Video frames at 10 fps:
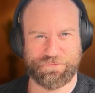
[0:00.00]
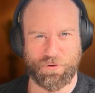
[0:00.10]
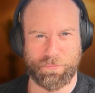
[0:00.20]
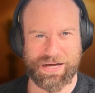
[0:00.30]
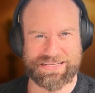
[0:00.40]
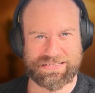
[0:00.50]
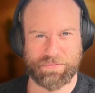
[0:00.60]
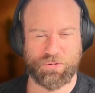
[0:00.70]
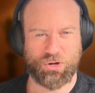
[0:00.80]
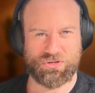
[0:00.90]
from my
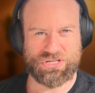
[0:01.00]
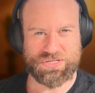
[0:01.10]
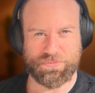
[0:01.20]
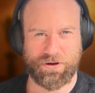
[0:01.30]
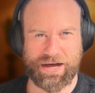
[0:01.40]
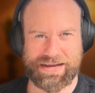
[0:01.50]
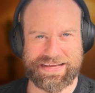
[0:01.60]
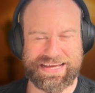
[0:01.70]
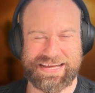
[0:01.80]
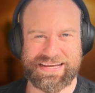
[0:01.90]
subconscious mind
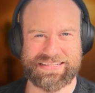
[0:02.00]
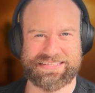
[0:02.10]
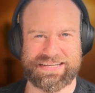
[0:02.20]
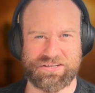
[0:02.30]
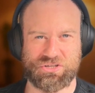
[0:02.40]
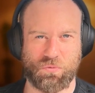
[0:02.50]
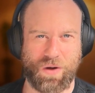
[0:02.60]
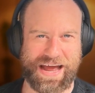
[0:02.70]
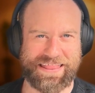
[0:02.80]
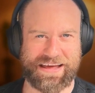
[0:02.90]
in such a
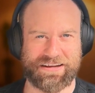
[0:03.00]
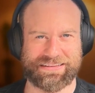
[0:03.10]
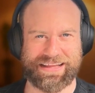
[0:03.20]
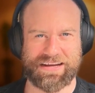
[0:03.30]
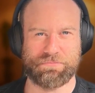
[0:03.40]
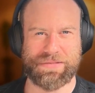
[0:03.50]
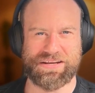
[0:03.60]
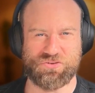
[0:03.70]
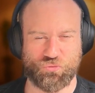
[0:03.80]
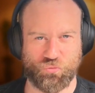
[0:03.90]
way that it led
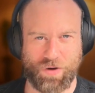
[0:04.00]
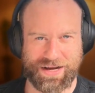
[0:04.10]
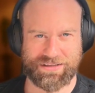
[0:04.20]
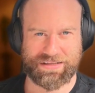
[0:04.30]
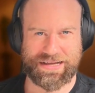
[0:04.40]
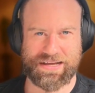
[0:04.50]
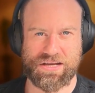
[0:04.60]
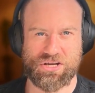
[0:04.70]
me directly